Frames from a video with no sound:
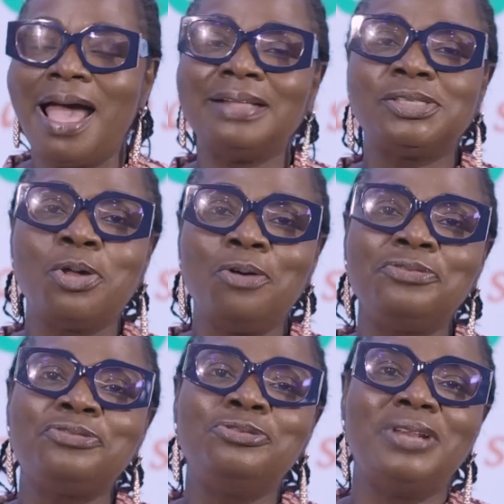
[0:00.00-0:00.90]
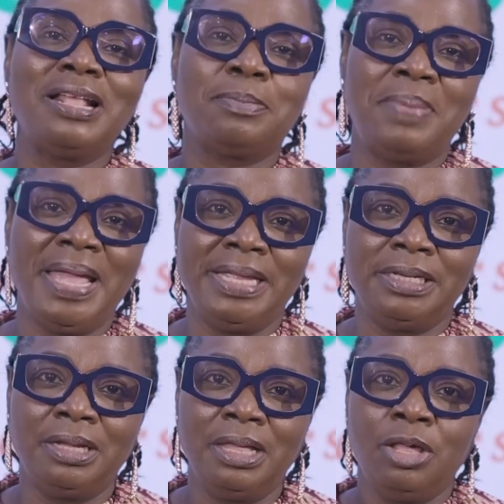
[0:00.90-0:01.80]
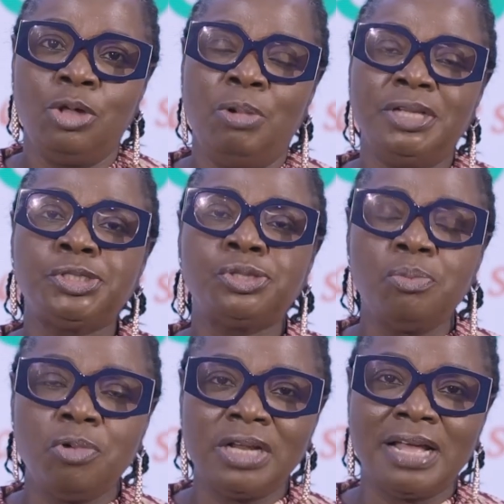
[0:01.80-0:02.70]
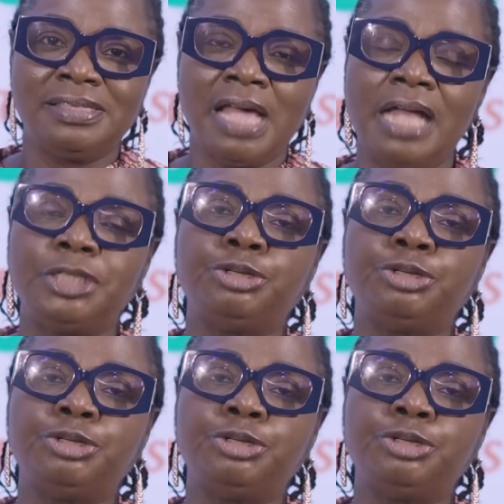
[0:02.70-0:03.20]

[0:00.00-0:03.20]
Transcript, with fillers: has gone through that pain, when someone has had